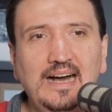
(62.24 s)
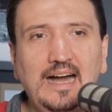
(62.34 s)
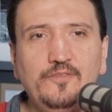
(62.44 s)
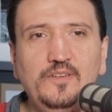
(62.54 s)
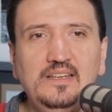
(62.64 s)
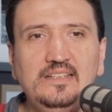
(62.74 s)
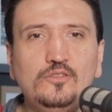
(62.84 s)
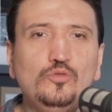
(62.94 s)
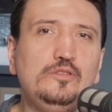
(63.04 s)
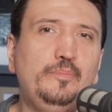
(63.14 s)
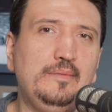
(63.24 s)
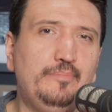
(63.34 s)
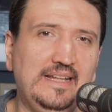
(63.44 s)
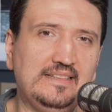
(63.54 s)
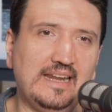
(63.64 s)
I feel it could be
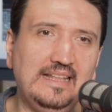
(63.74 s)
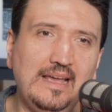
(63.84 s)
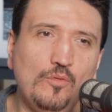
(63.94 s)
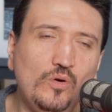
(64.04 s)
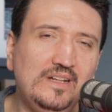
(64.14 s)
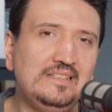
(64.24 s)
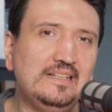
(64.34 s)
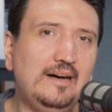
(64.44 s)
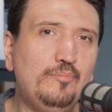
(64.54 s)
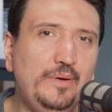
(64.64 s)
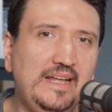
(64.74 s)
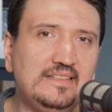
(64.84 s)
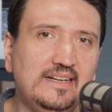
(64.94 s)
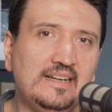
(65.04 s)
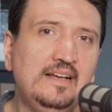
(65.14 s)
better, and I want a
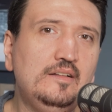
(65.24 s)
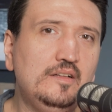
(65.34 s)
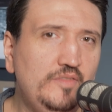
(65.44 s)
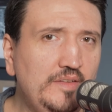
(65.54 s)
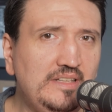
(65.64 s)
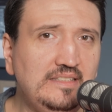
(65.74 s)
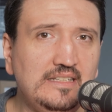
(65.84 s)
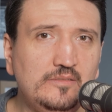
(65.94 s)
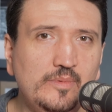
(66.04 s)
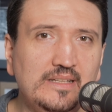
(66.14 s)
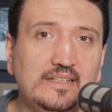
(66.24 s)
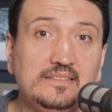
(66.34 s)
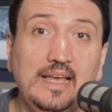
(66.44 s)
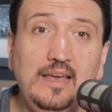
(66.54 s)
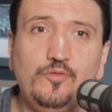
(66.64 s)
better
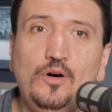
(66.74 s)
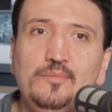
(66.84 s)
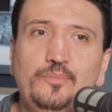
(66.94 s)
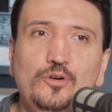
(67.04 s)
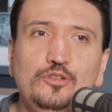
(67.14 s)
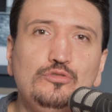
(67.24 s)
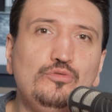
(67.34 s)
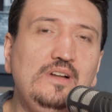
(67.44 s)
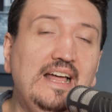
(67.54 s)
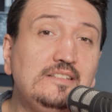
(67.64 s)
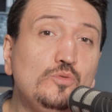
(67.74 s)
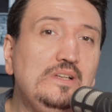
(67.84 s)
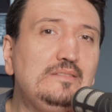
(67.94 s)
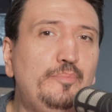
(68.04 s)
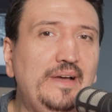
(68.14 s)
56mm F1.2 lens
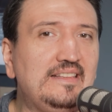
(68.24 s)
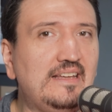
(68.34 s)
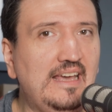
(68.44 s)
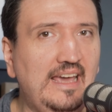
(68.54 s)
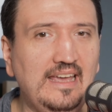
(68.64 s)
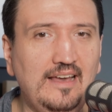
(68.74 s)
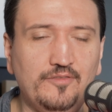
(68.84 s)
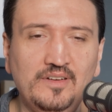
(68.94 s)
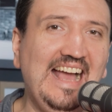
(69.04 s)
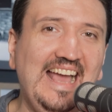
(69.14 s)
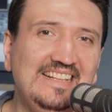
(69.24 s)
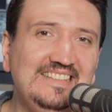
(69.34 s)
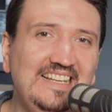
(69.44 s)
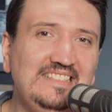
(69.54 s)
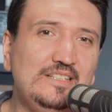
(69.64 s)
with better AF,
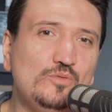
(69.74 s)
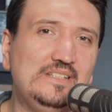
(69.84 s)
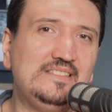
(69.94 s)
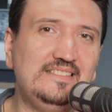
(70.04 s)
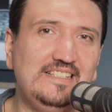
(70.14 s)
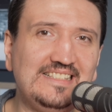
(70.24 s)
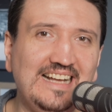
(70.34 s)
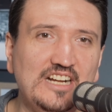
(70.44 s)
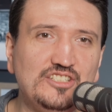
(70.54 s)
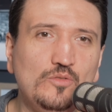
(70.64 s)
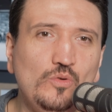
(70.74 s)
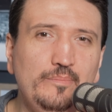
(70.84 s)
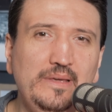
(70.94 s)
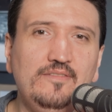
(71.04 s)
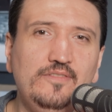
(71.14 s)
and this is where the discussion
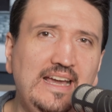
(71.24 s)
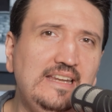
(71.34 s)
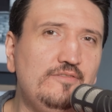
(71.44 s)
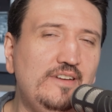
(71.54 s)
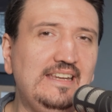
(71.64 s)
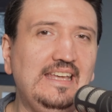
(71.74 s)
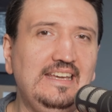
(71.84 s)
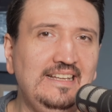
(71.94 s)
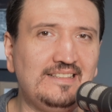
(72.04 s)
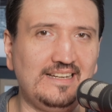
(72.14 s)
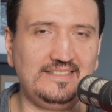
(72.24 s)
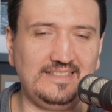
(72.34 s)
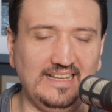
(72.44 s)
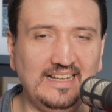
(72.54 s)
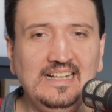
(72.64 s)
will be very
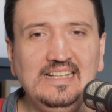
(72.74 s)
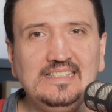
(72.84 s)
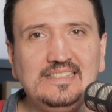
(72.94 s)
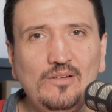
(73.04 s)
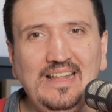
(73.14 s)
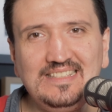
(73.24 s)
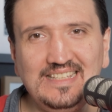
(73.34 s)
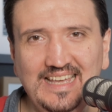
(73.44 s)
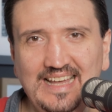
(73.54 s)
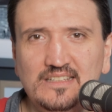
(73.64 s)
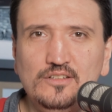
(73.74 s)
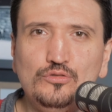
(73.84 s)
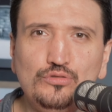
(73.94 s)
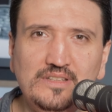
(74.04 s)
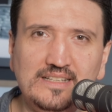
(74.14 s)
interesting. So let's get
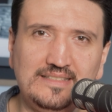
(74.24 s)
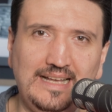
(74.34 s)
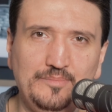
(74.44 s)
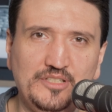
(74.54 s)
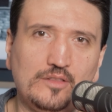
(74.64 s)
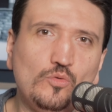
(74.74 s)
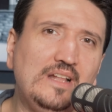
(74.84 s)
to the subject.